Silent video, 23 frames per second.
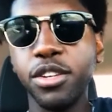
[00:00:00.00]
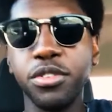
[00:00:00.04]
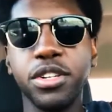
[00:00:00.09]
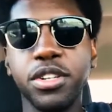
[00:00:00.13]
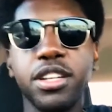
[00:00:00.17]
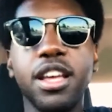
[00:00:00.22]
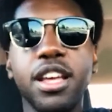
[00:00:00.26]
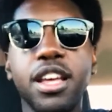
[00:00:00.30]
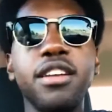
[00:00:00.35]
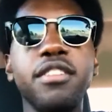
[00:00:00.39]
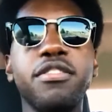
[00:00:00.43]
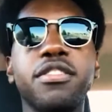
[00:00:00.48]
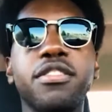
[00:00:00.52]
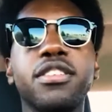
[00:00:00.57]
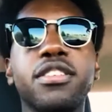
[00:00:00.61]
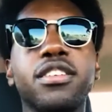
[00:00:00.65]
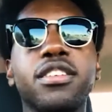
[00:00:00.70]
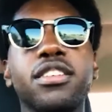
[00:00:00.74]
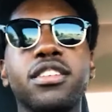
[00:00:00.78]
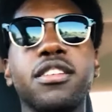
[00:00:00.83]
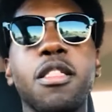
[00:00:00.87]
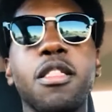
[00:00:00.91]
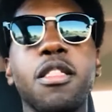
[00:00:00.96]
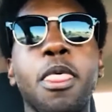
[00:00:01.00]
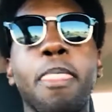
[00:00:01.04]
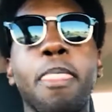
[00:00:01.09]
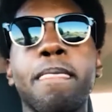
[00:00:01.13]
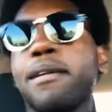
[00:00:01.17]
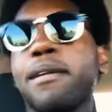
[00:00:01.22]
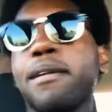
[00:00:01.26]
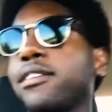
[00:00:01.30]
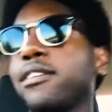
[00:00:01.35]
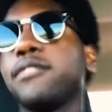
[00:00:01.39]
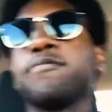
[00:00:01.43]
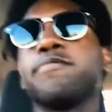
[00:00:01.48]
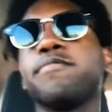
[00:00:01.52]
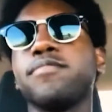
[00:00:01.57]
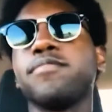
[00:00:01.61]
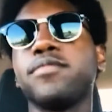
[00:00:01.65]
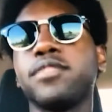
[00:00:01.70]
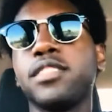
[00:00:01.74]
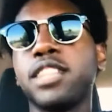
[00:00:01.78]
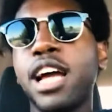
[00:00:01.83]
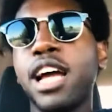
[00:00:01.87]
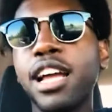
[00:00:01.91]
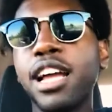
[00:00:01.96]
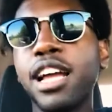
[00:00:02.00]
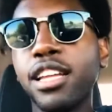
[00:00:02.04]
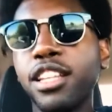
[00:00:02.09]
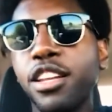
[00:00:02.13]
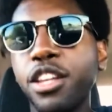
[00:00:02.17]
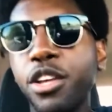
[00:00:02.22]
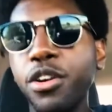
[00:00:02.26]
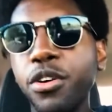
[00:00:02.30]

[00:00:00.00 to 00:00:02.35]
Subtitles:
in life, I can do it.